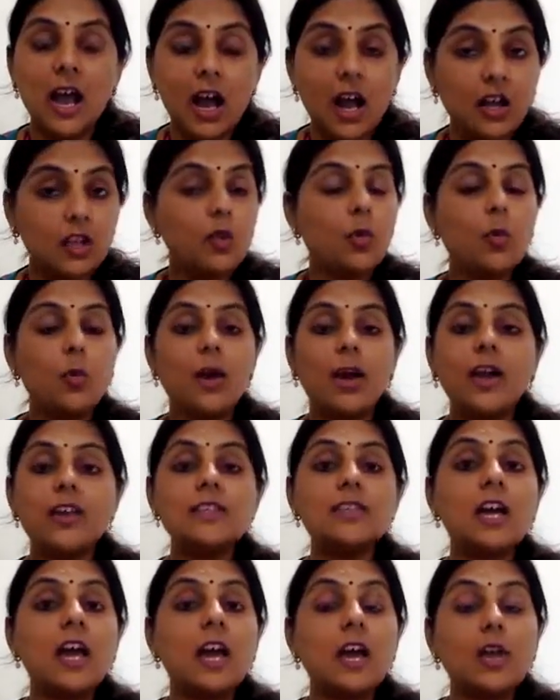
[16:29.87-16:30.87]

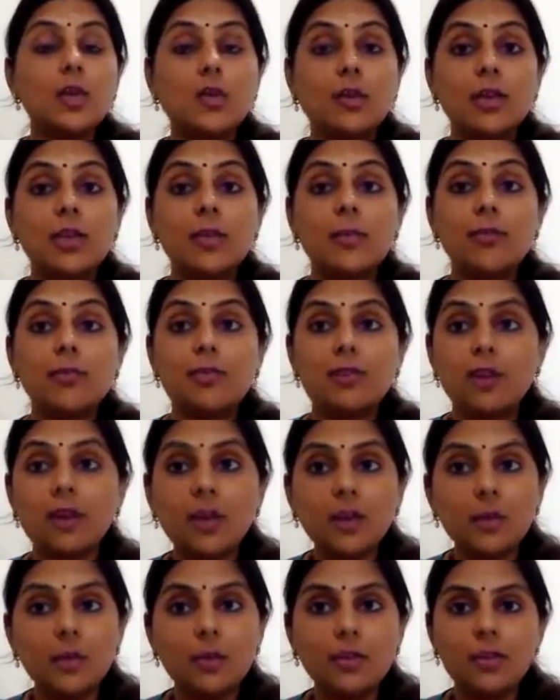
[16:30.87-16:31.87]
Otherwise, you keep
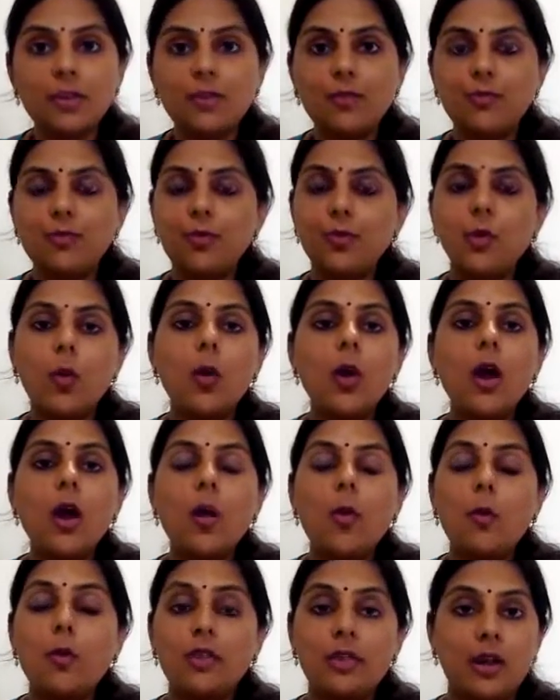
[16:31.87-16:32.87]
running with the flow
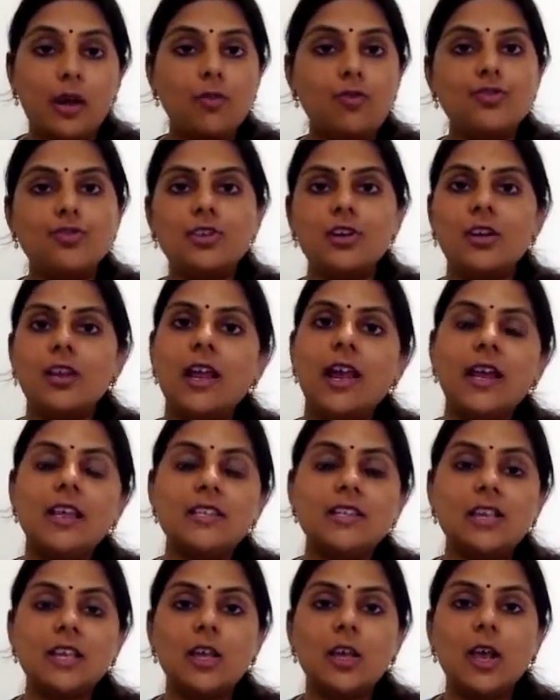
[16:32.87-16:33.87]
without
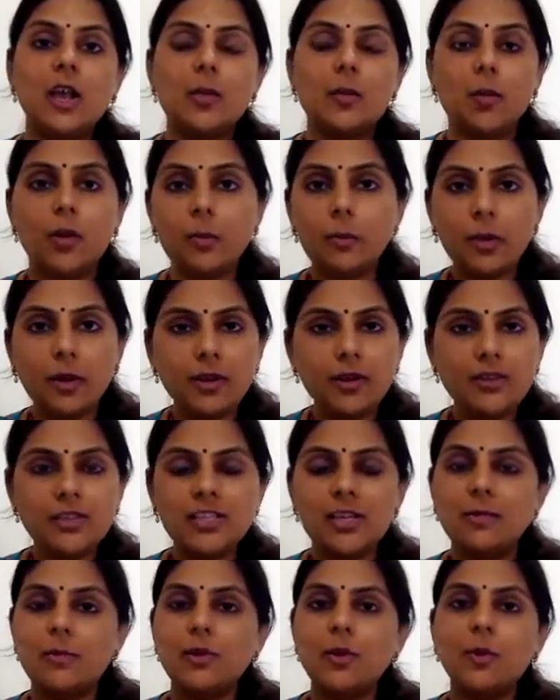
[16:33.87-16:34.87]
realizing at what point in
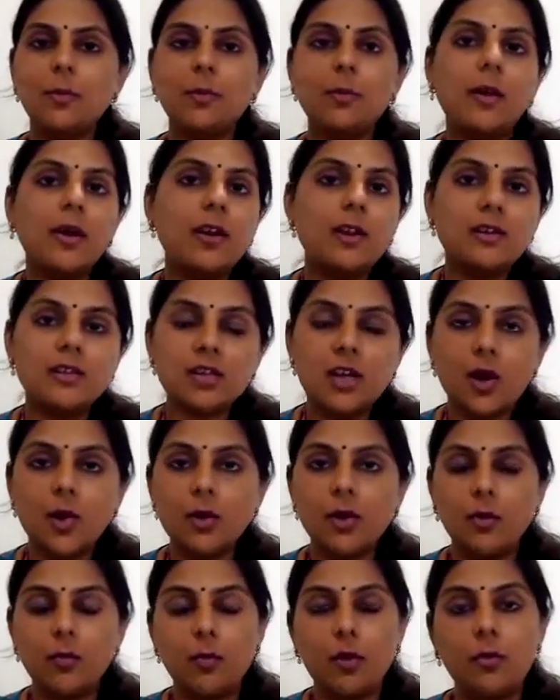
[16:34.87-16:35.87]
time are you burnt
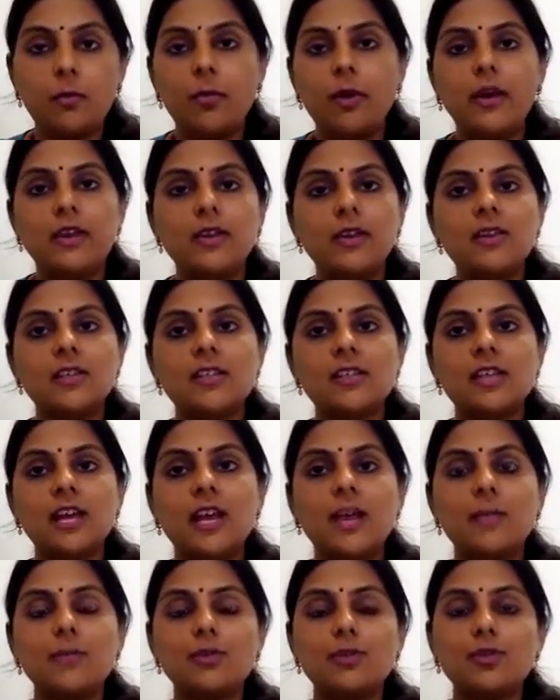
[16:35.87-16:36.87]
out, at what point in
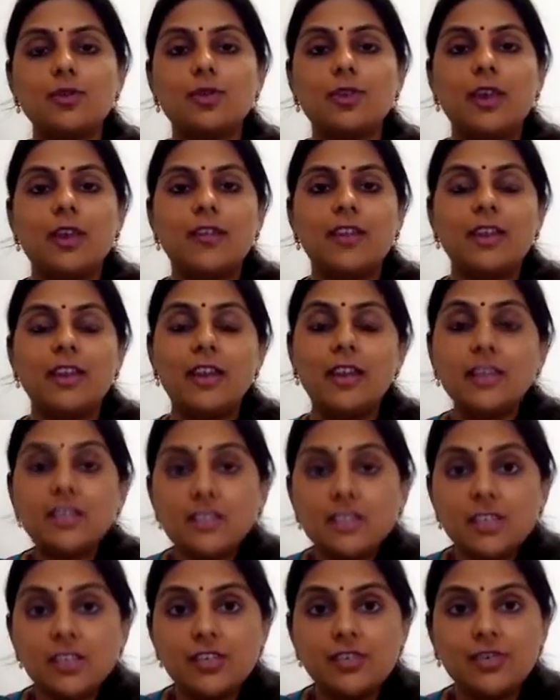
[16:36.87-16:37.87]
time do you not have
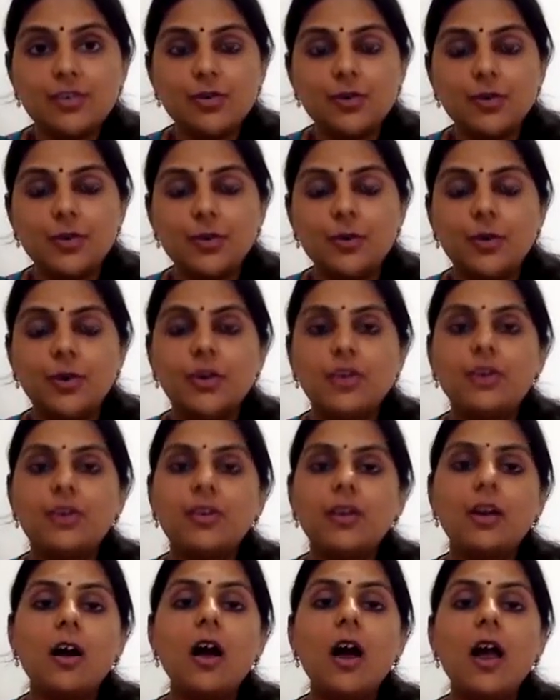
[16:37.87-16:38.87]
identity around your own
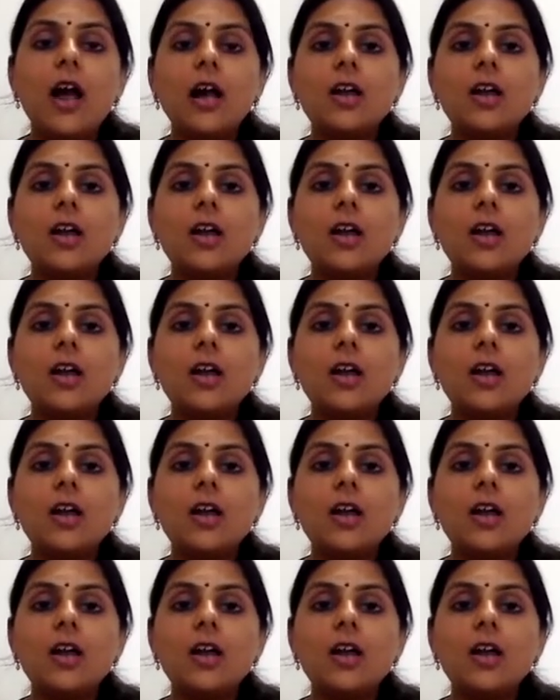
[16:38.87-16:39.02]
career.